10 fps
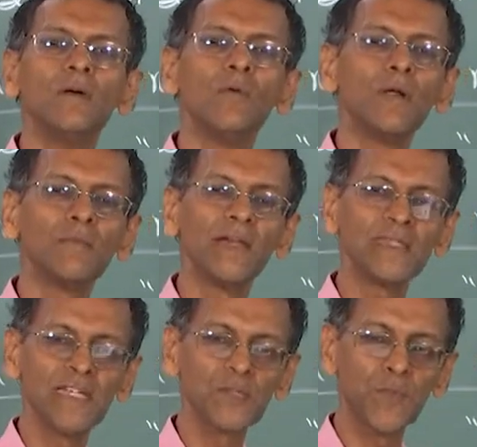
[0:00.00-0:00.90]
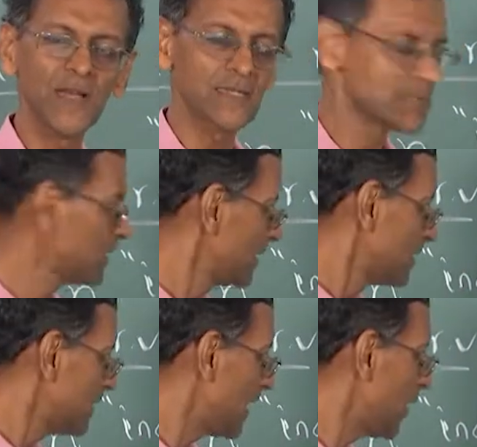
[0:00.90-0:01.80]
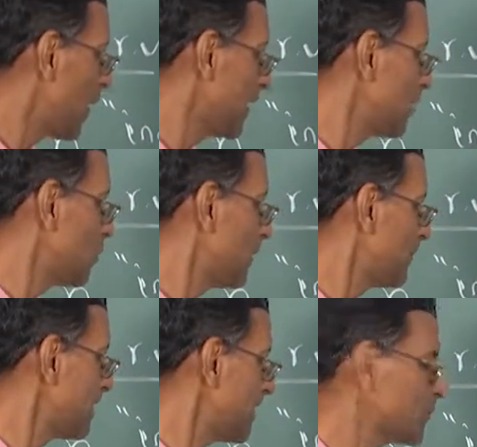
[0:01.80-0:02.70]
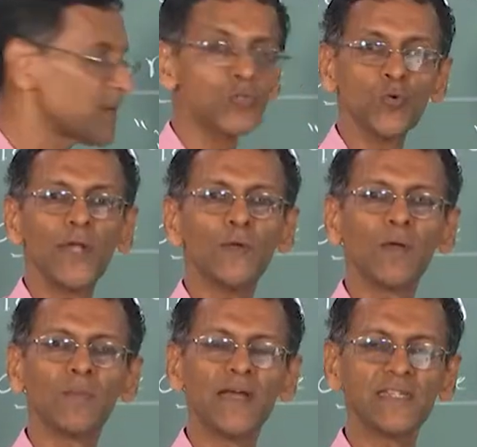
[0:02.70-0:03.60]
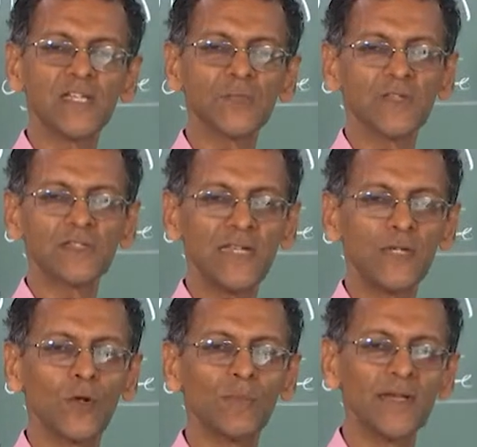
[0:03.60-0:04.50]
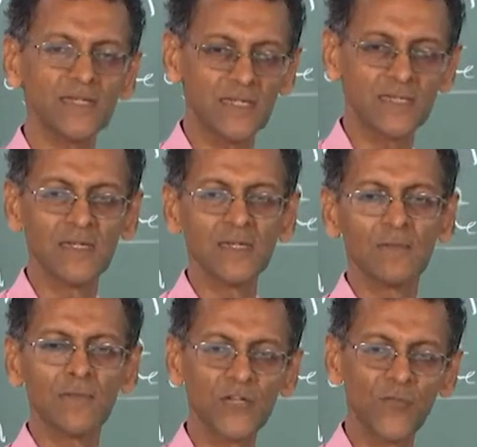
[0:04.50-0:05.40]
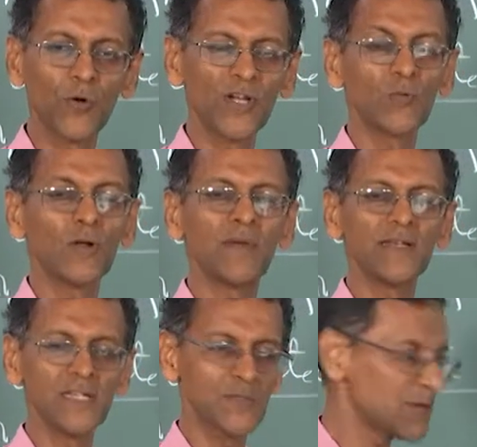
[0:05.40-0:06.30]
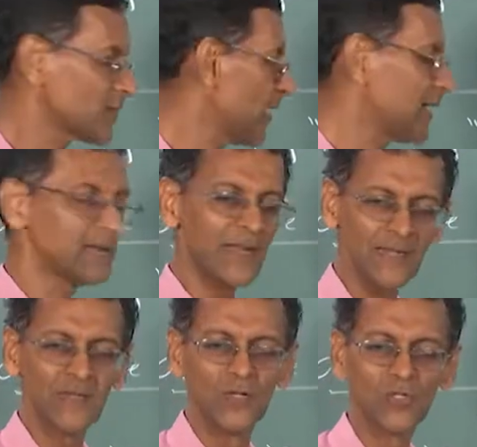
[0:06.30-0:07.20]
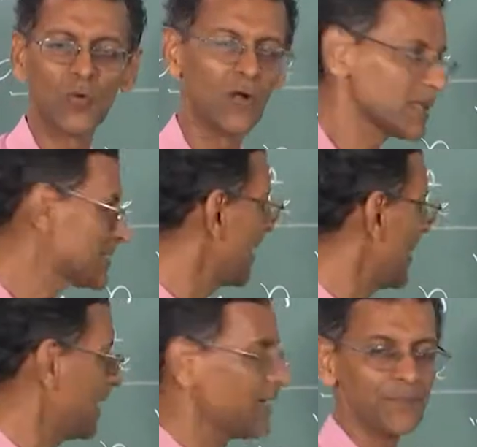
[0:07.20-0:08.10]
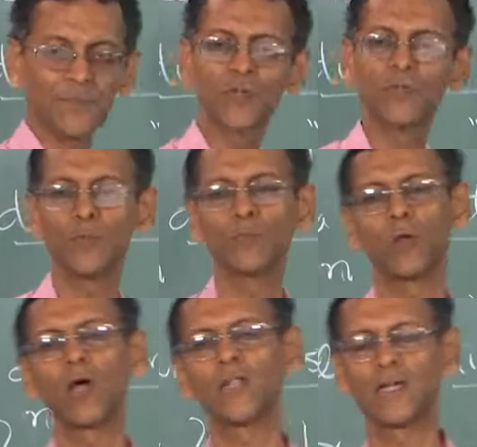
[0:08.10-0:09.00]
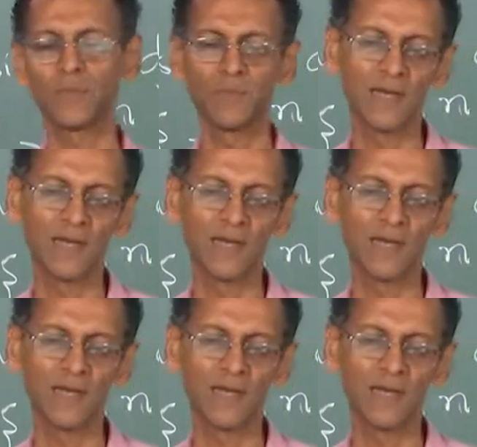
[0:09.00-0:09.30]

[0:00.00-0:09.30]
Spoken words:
1 by 6 plus 1 into 1 by 6 plus 2 into 1 by 6 plus 3 into 1 by 6 plus 4 into 1 by 6 plus 5, right. So what is the, so if you pull all the